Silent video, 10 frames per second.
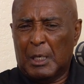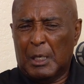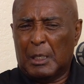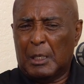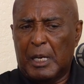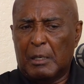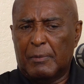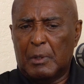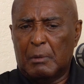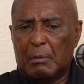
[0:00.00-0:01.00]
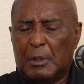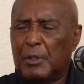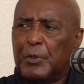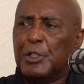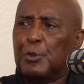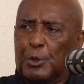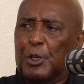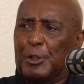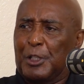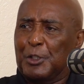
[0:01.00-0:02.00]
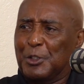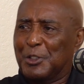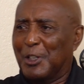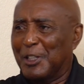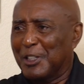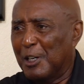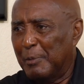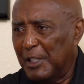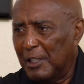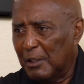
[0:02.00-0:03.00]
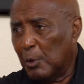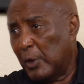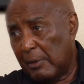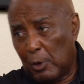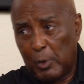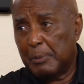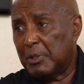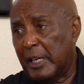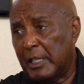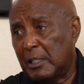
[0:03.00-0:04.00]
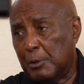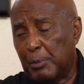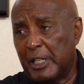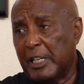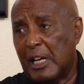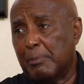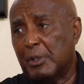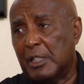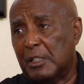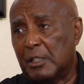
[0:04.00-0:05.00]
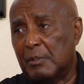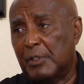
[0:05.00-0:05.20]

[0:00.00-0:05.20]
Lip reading: and a lot of individual donations started coming in, because we have a website that's pretty comprehensive.